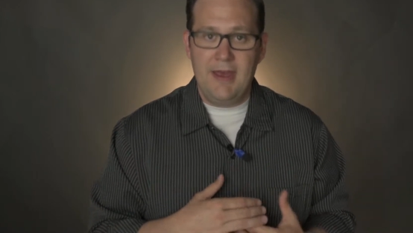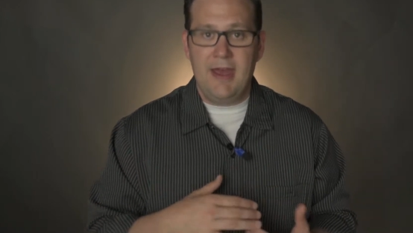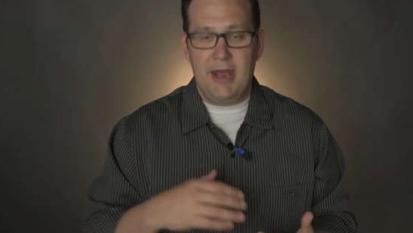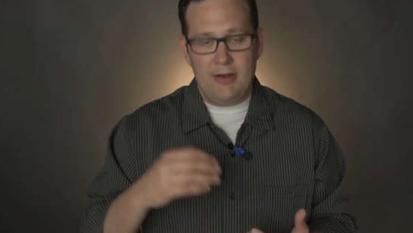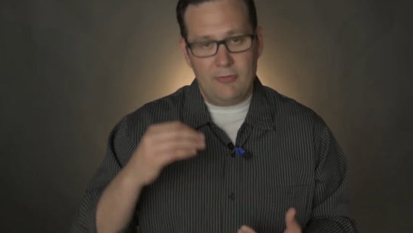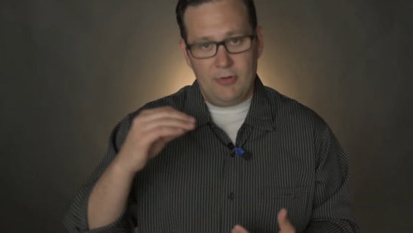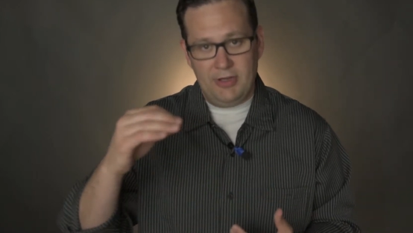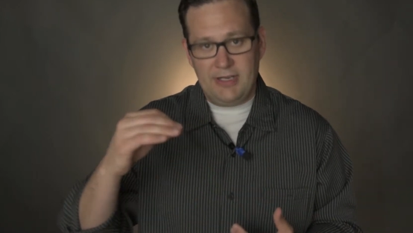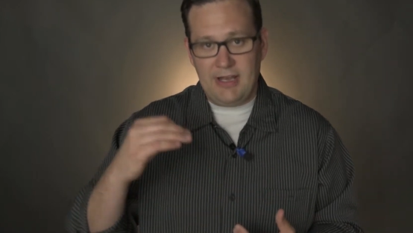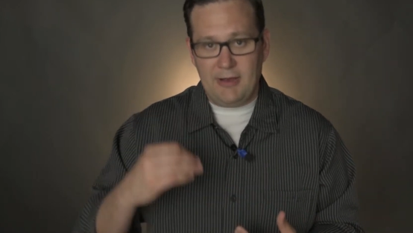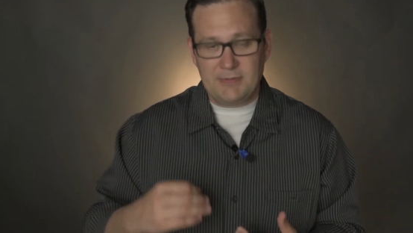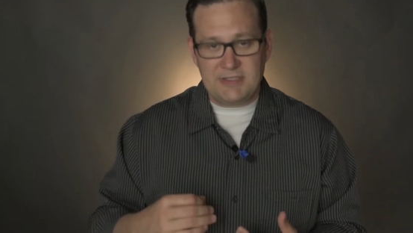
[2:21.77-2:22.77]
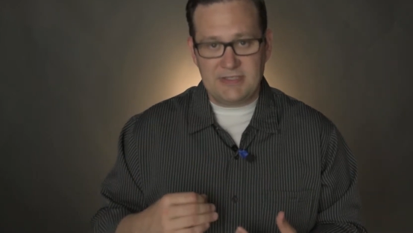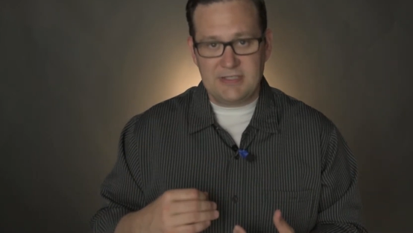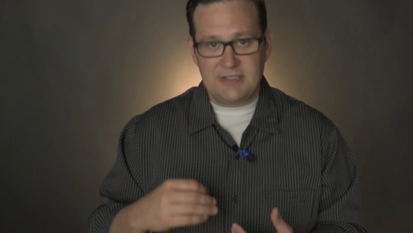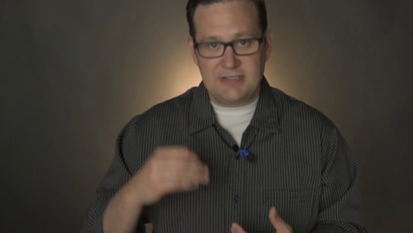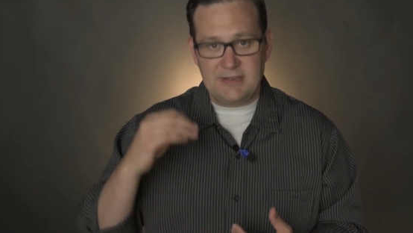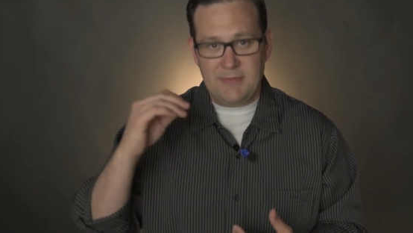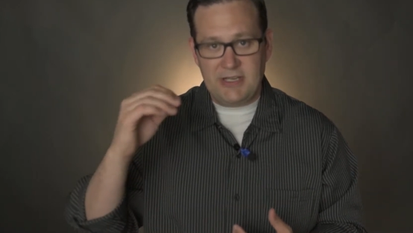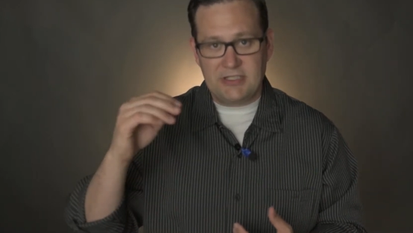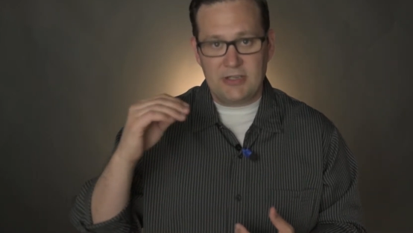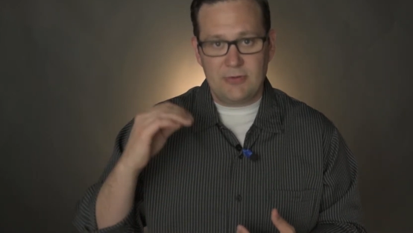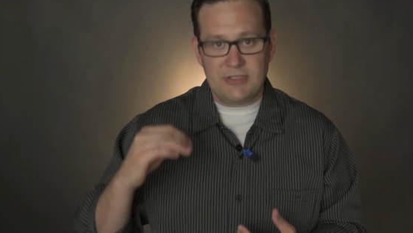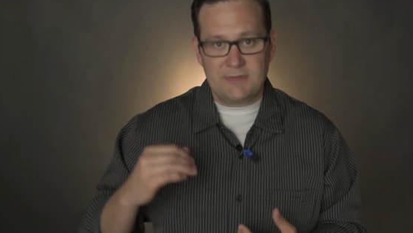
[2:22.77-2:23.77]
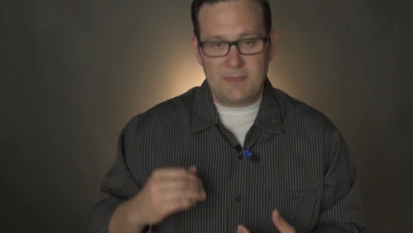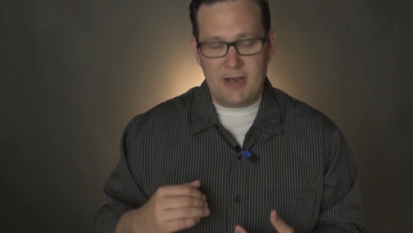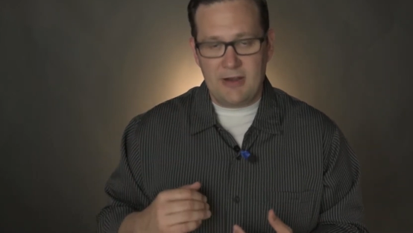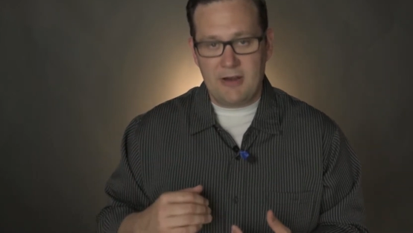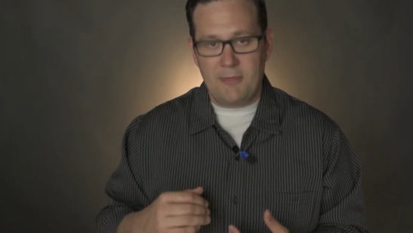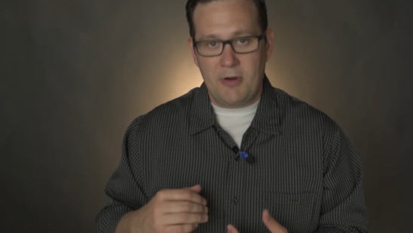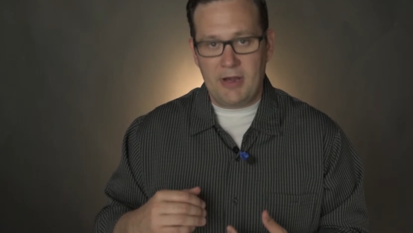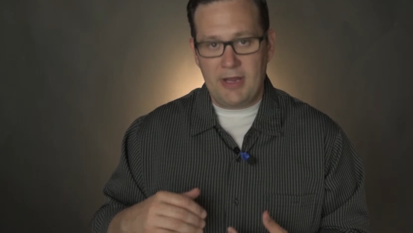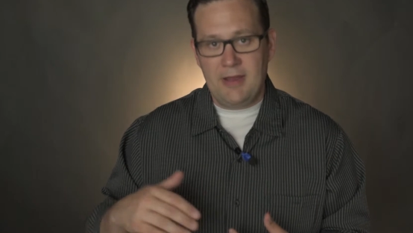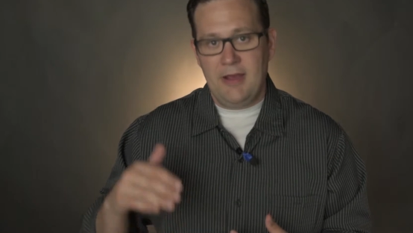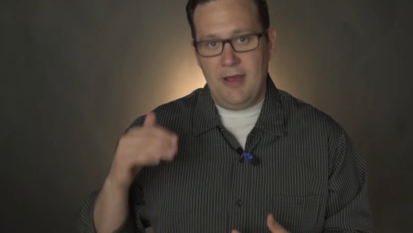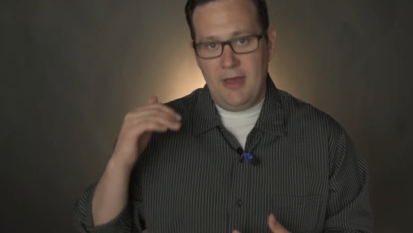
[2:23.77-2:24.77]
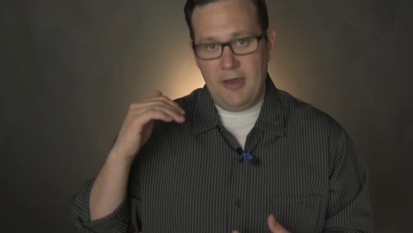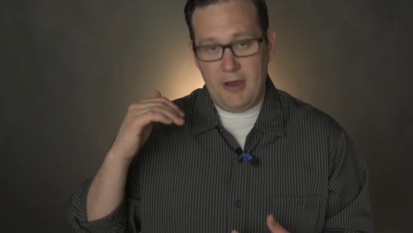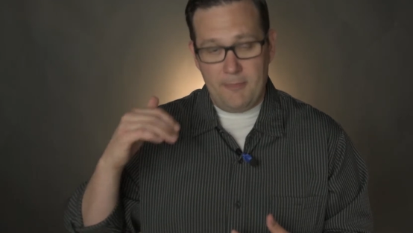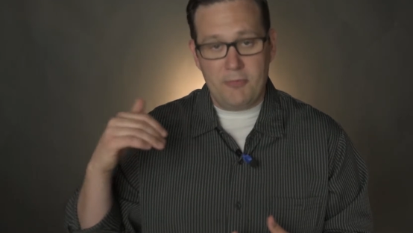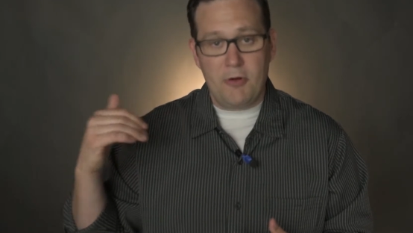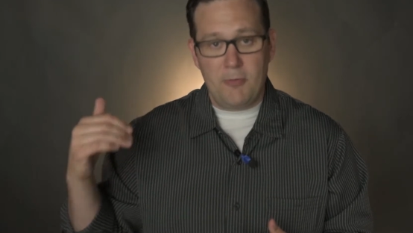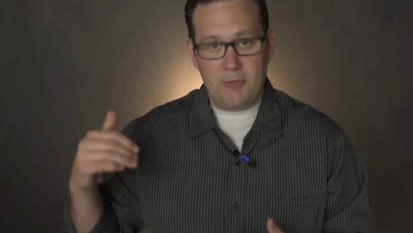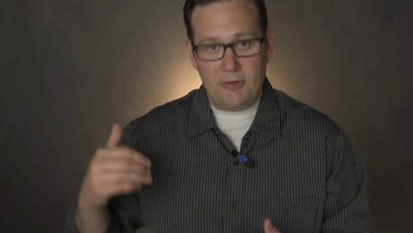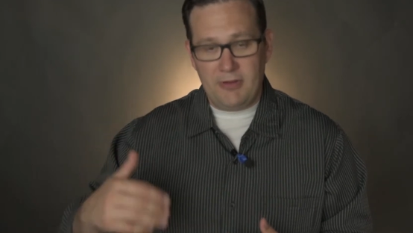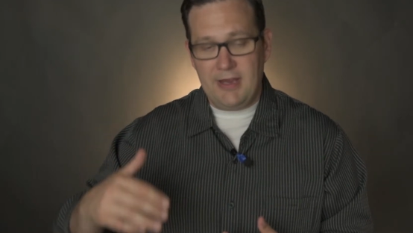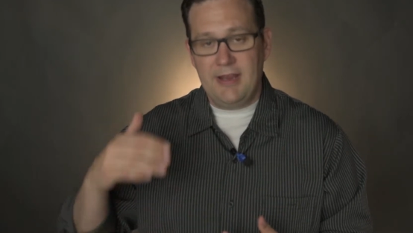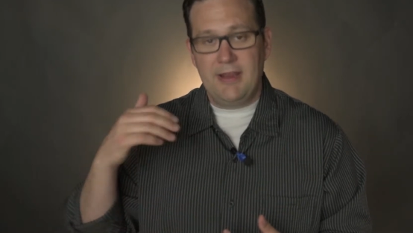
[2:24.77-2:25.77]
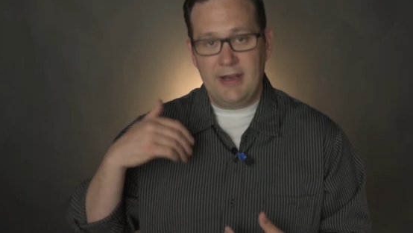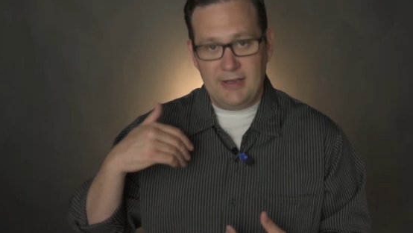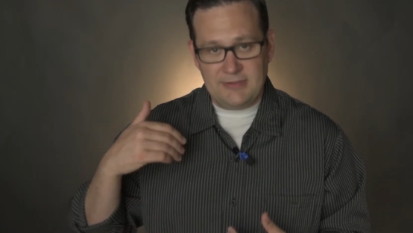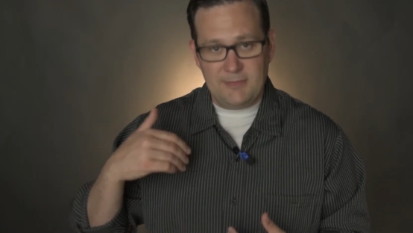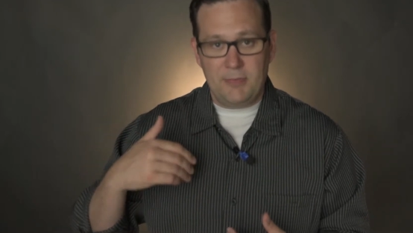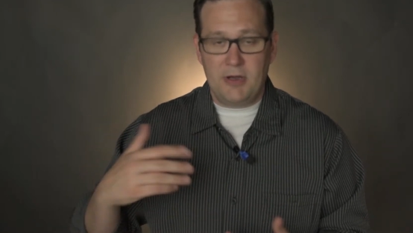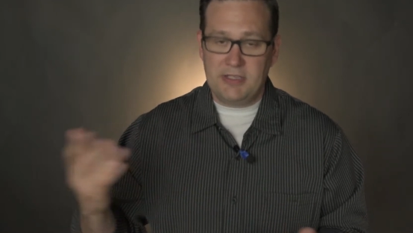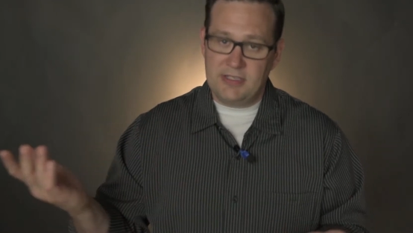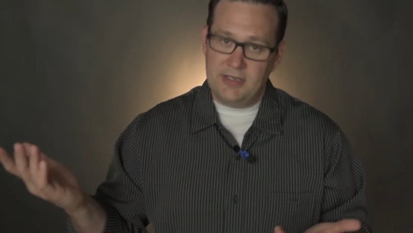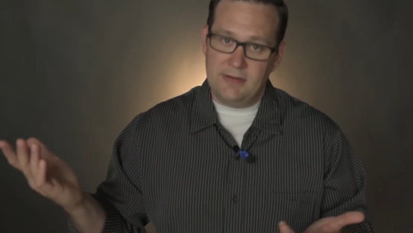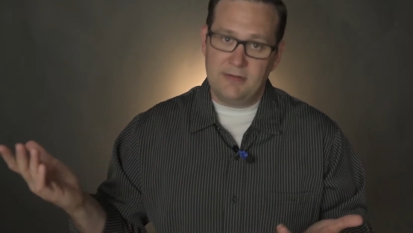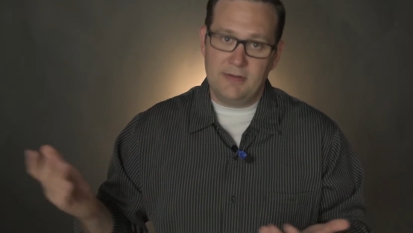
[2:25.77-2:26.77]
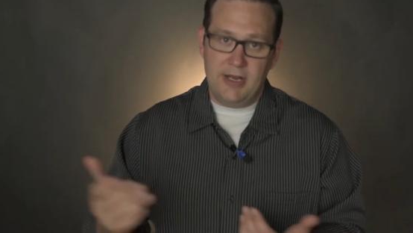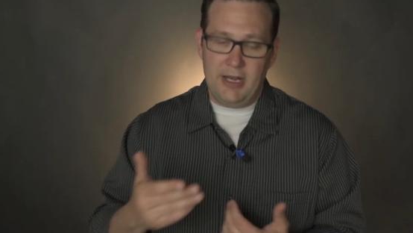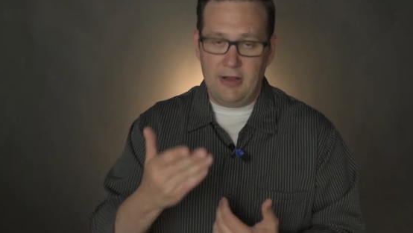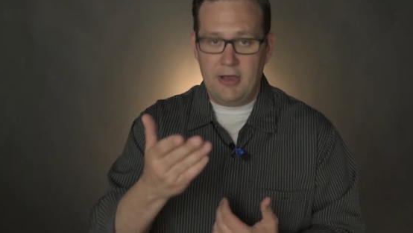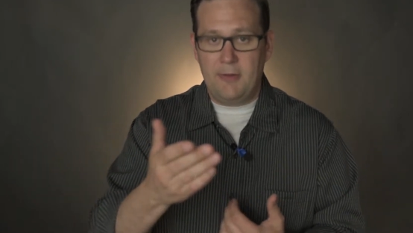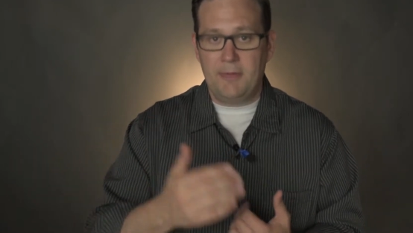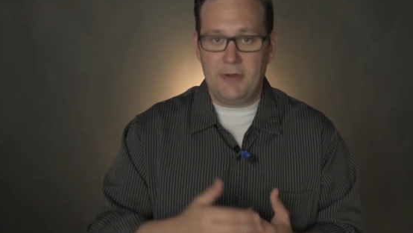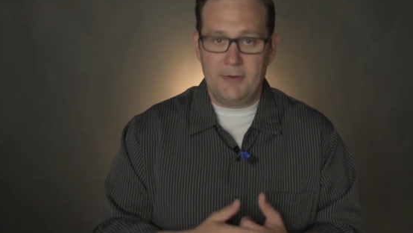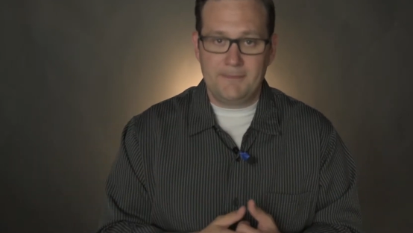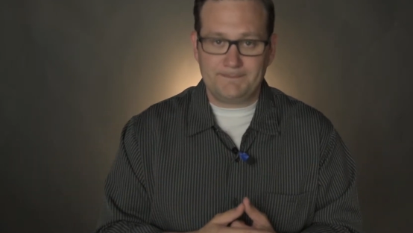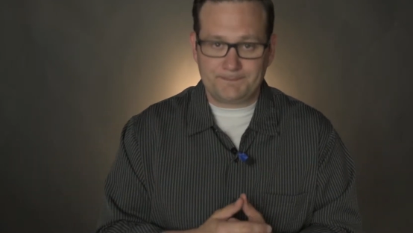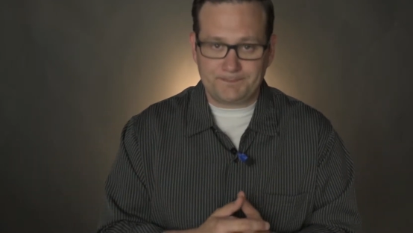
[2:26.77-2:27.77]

and it really helps us just to make sure we're spending our money appropriately, and it's a budget, and it'll help you.